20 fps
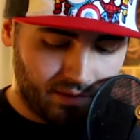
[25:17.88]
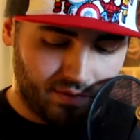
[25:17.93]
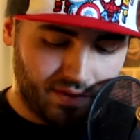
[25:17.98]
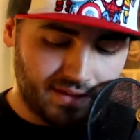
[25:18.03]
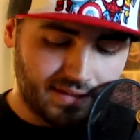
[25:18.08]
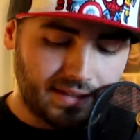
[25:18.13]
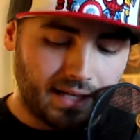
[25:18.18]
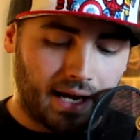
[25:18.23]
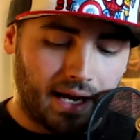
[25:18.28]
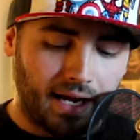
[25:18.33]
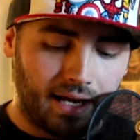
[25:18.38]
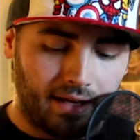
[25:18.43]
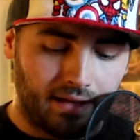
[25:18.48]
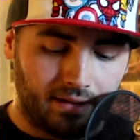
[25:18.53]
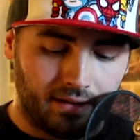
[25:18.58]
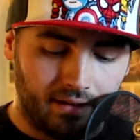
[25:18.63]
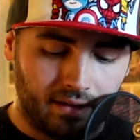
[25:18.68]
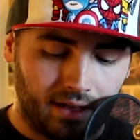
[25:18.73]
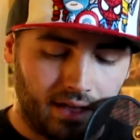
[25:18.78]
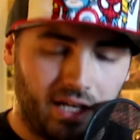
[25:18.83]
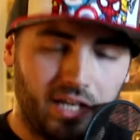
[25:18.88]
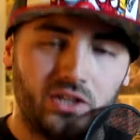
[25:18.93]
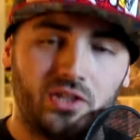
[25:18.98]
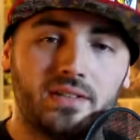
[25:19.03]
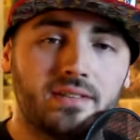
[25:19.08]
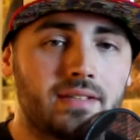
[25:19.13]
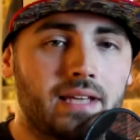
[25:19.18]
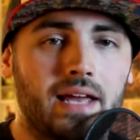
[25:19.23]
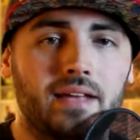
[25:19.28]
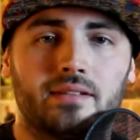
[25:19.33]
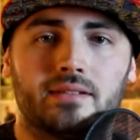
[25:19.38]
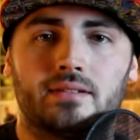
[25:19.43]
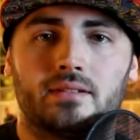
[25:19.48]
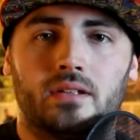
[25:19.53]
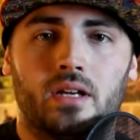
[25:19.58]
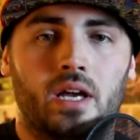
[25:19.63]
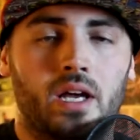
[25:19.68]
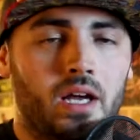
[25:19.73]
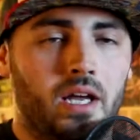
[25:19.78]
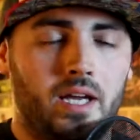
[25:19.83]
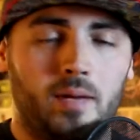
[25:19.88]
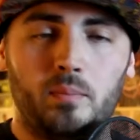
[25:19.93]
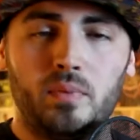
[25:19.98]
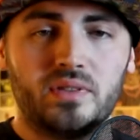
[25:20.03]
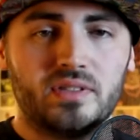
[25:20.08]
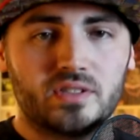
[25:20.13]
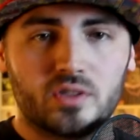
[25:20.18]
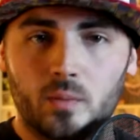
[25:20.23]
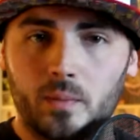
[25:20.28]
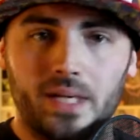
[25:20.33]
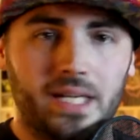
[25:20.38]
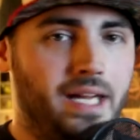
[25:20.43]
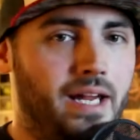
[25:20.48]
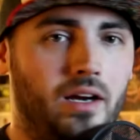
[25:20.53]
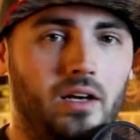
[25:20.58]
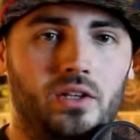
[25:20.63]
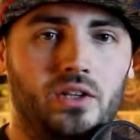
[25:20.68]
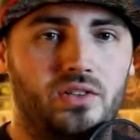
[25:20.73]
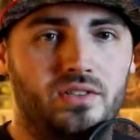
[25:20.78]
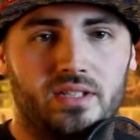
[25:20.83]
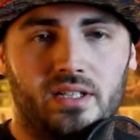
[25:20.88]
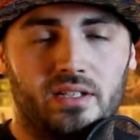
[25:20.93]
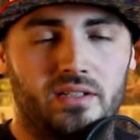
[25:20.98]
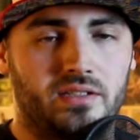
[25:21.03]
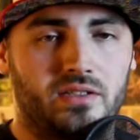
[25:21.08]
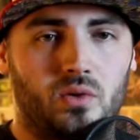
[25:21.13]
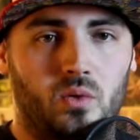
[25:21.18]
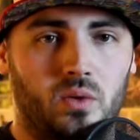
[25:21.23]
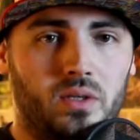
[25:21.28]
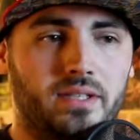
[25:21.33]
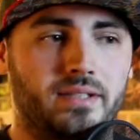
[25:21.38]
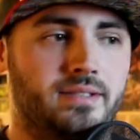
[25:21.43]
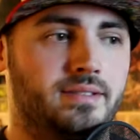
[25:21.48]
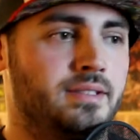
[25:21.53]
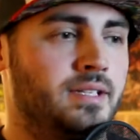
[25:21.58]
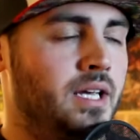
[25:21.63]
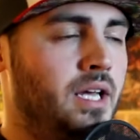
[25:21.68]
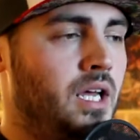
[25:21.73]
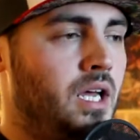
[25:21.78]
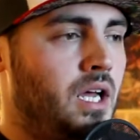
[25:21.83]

this guy, he puts too many characters in his stories.